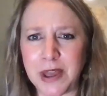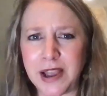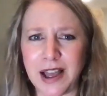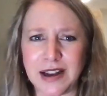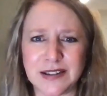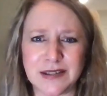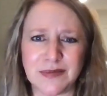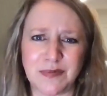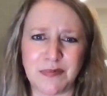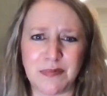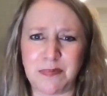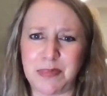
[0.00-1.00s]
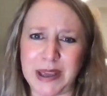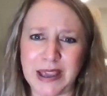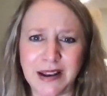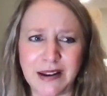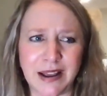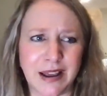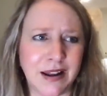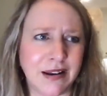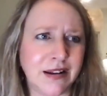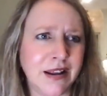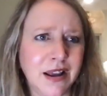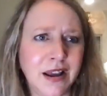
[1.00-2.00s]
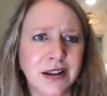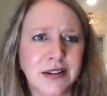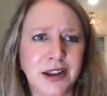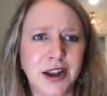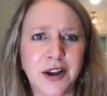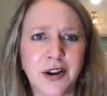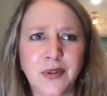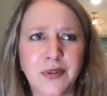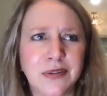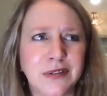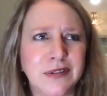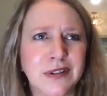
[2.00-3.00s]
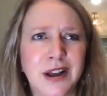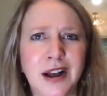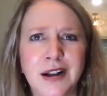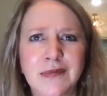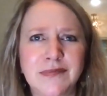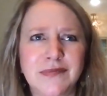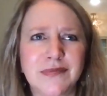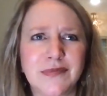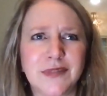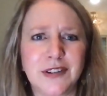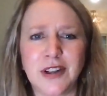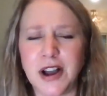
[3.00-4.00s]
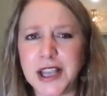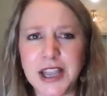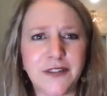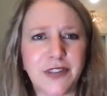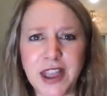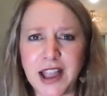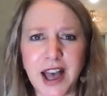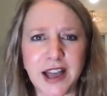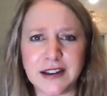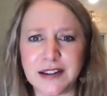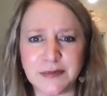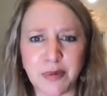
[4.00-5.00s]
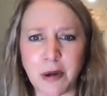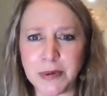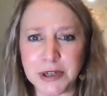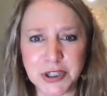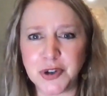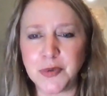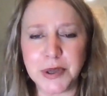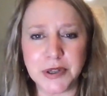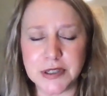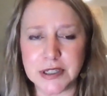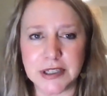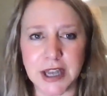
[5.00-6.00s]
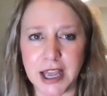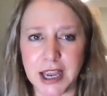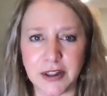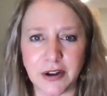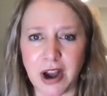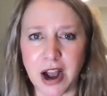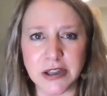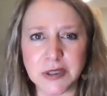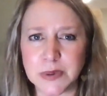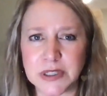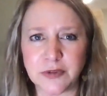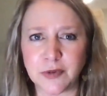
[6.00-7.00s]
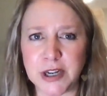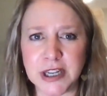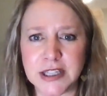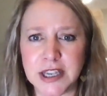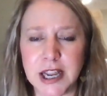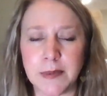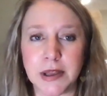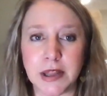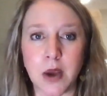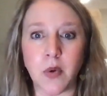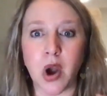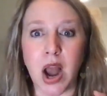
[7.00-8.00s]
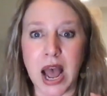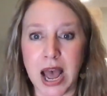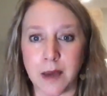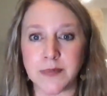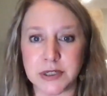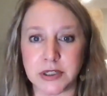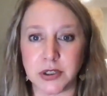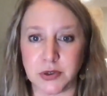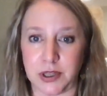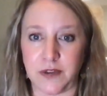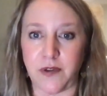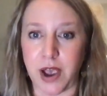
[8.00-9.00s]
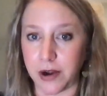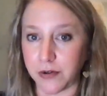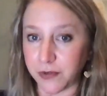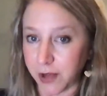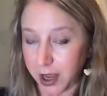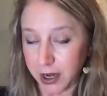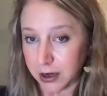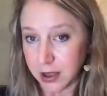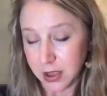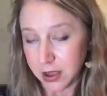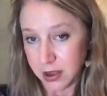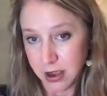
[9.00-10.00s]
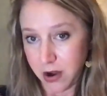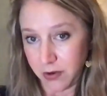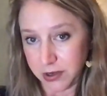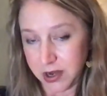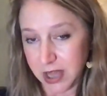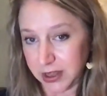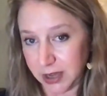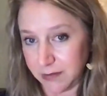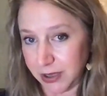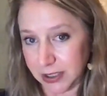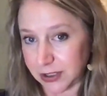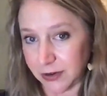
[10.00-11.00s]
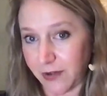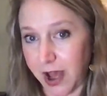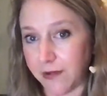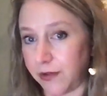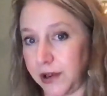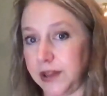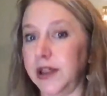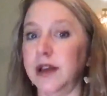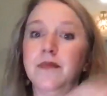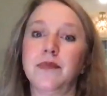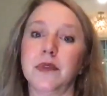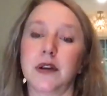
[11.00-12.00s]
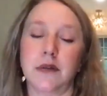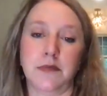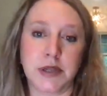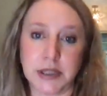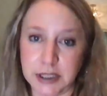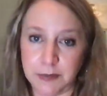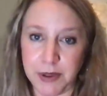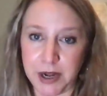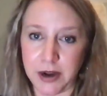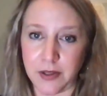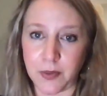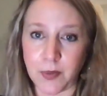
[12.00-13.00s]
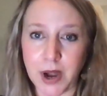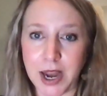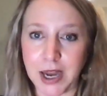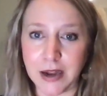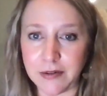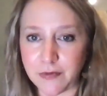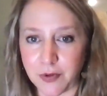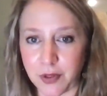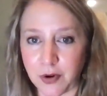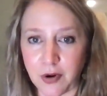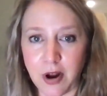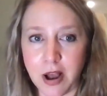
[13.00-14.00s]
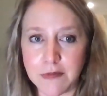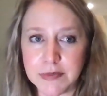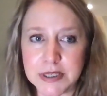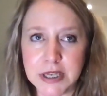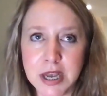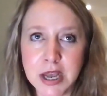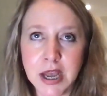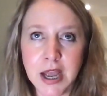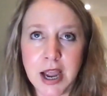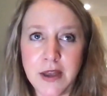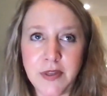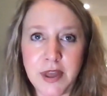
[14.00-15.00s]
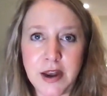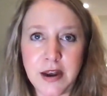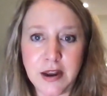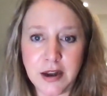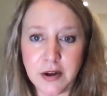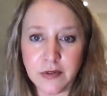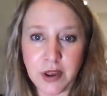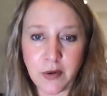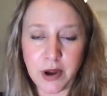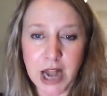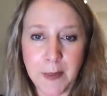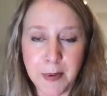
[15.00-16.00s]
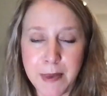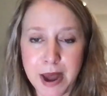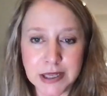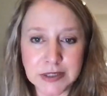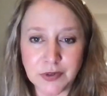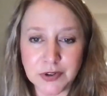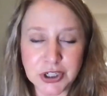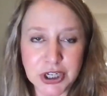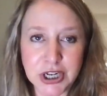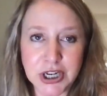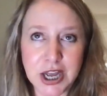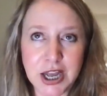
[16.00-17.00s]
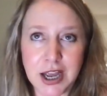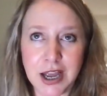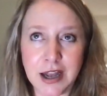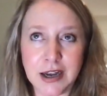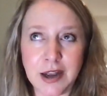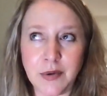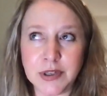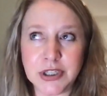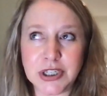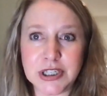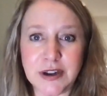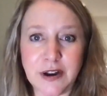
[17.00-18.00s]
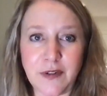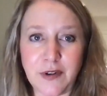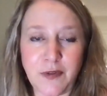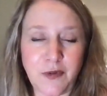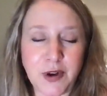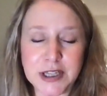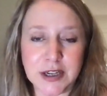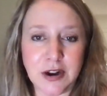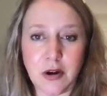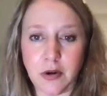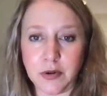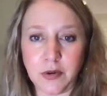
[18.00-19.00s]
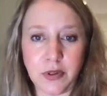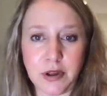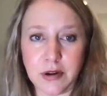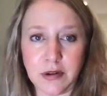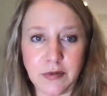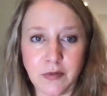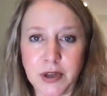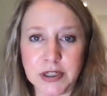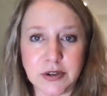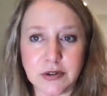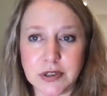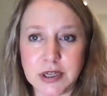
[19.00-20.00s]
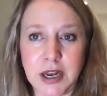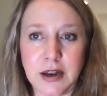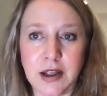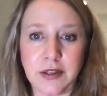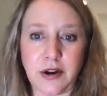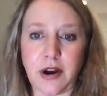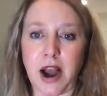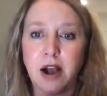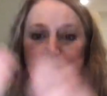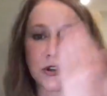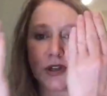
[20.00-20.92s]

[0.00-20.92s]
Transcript: got beat and, you know, um, lucky if they got probably two meals a day. Their house was freezing. I mean, they were absolutely fight or flight. Oh, nothing but survival in them. Completely dependent on the rain for their crops and then you know they were in Appomattox, Virginia, and it was just a freezing cold the winters. And and their house, you could